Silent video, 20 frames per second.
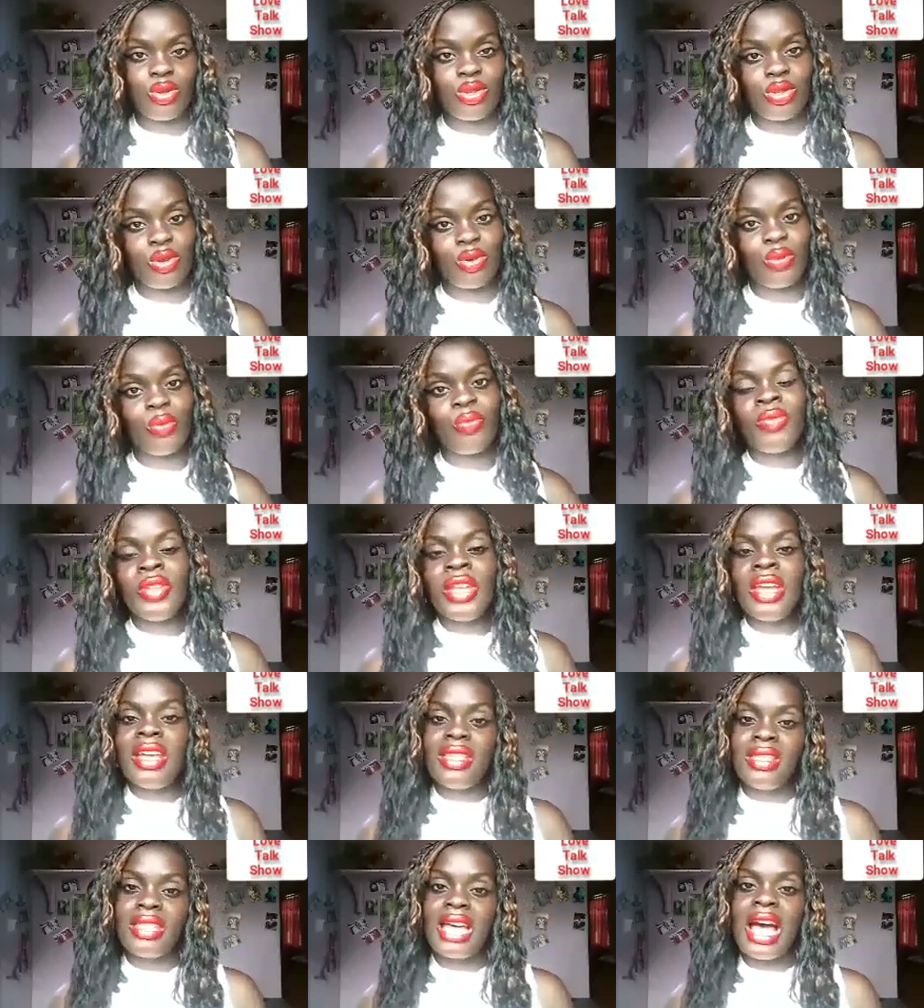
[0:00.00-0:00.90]
So
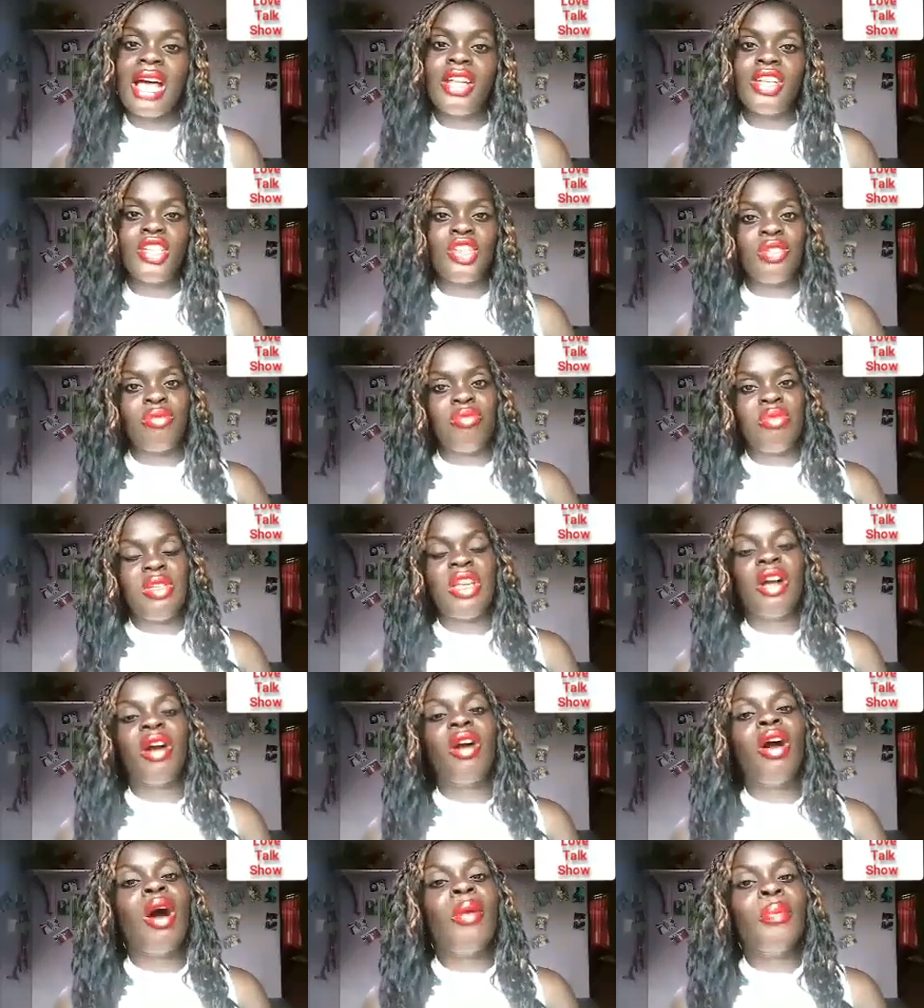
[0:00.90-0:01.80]
that should be
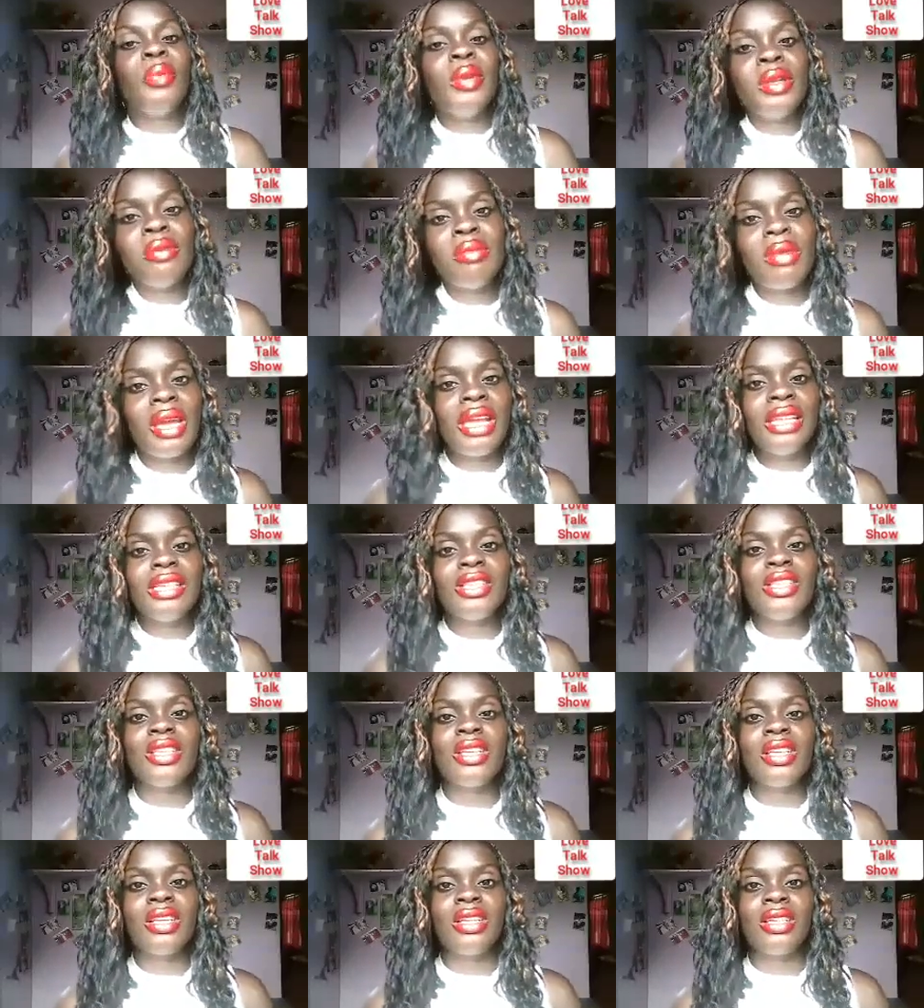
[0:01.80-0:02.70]
a compliment